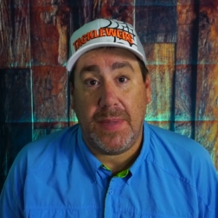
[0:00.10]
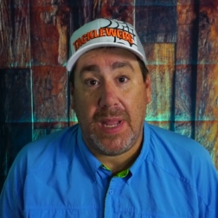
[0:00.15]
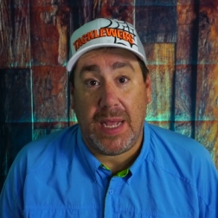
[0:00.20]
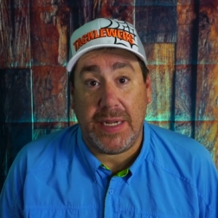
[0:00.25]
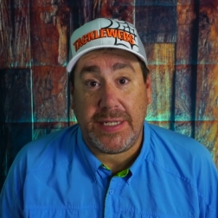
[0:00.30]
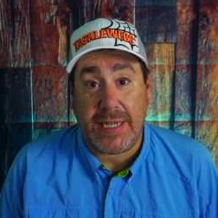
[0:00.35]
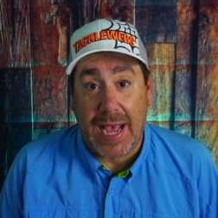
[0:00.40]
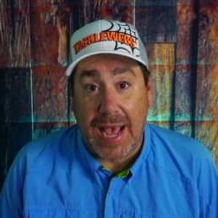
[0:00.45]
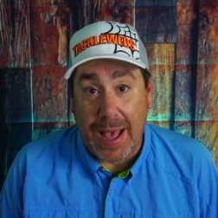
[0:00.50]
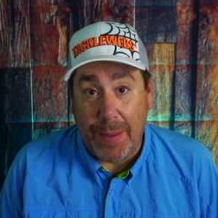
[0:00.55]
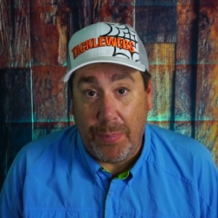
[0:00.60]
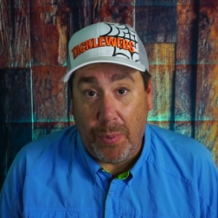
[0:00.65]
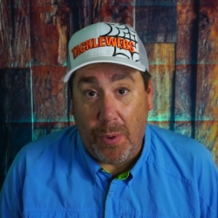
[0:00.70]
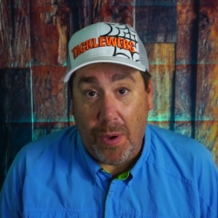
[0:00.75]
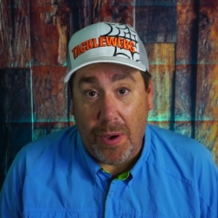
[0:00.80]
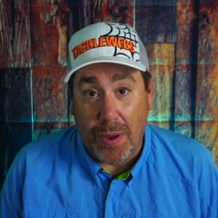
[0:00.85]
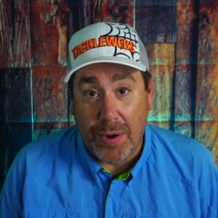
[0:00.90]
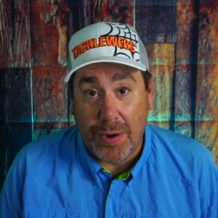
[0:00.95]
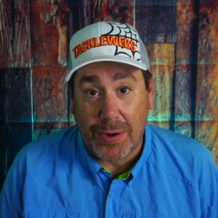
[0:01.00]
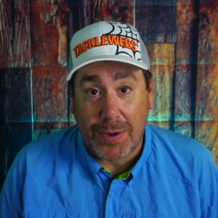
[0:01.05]
a top
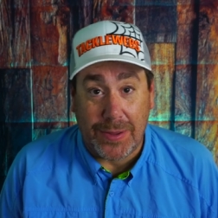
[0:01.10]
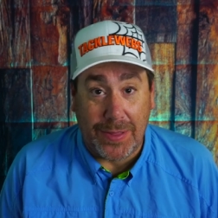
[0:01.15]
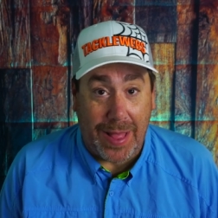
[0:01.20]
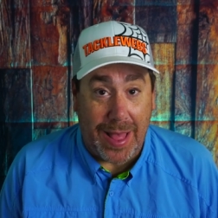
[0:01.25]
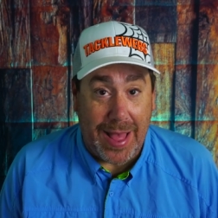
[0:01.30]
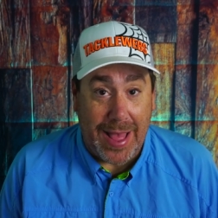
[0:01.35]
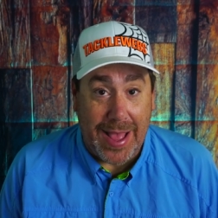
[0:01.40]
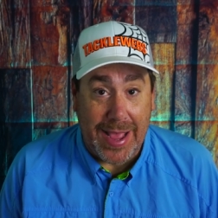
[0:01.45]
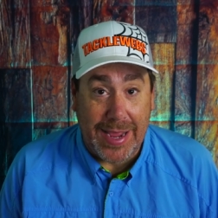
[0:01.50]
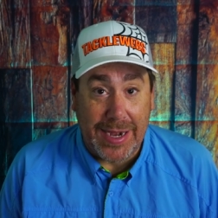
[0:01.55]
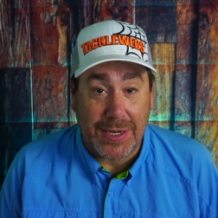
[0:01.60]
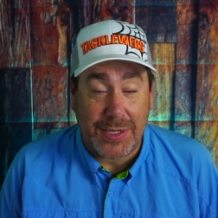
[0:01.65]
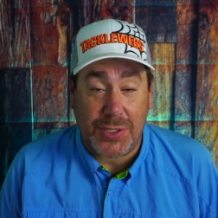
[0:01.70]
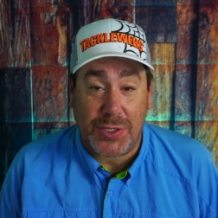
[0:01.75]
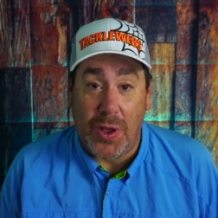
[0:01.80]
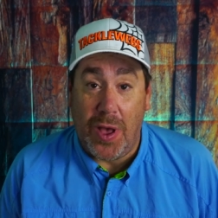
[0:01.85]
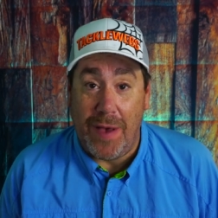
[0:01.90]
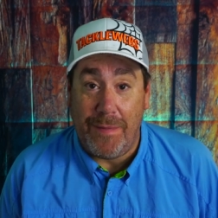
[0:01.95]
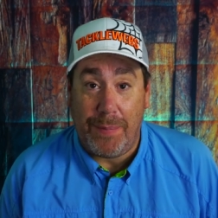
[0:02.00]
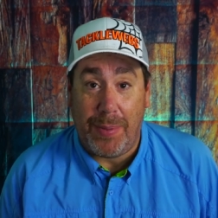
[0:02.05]
water glide
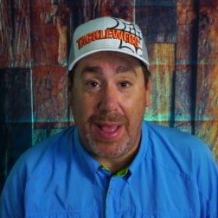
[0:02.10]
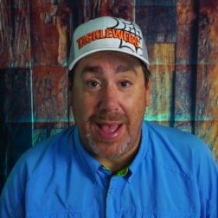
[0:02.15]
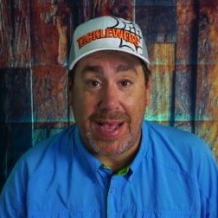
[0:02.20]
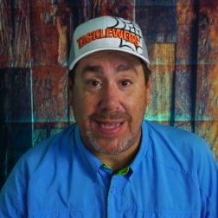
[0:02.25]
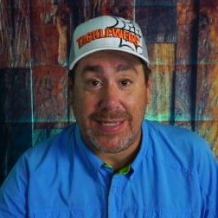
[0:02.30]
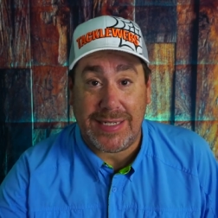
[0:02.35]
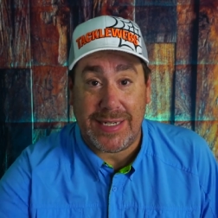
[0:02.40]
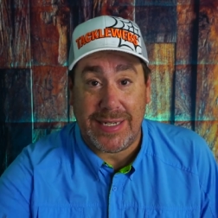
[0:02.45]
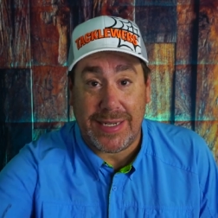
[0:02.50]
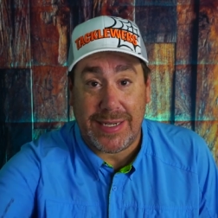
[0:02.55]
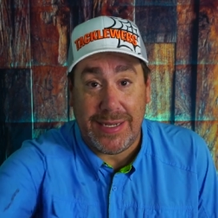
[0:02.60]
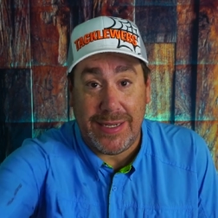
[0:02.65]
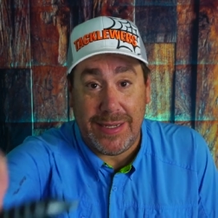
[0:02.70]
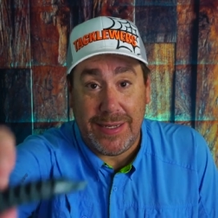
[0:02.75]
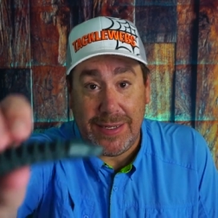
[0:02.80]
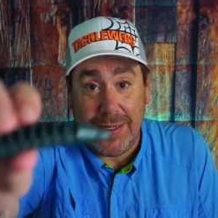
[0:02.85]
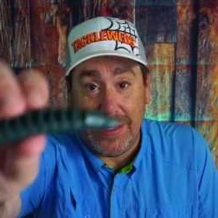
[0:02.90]
soft plastic